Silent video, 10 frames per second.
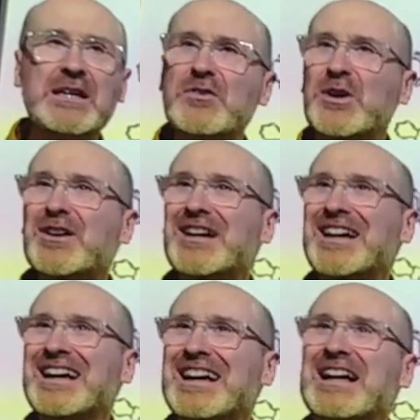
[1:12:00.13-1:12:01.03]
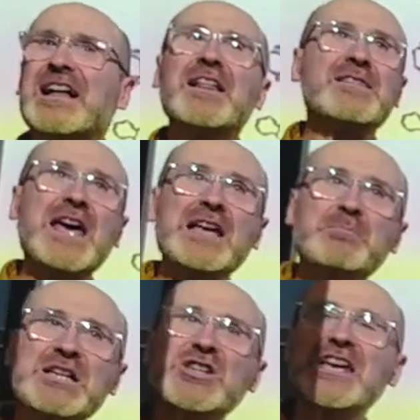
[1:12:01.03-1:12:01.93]
either. They can
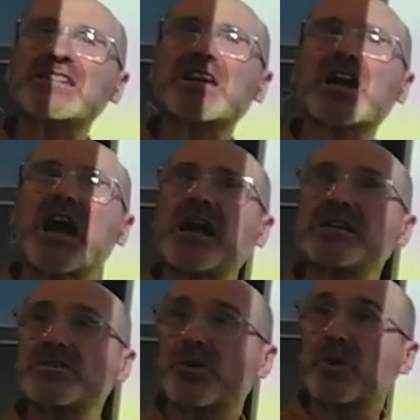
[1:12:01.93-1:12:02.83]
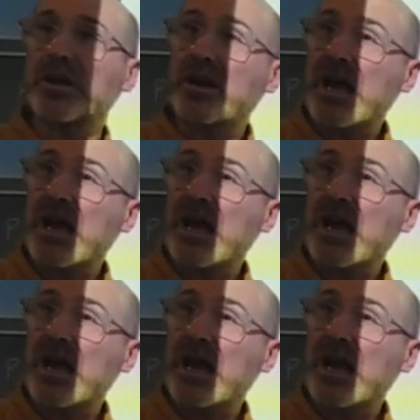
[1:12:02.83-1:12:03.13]
be chasing cars or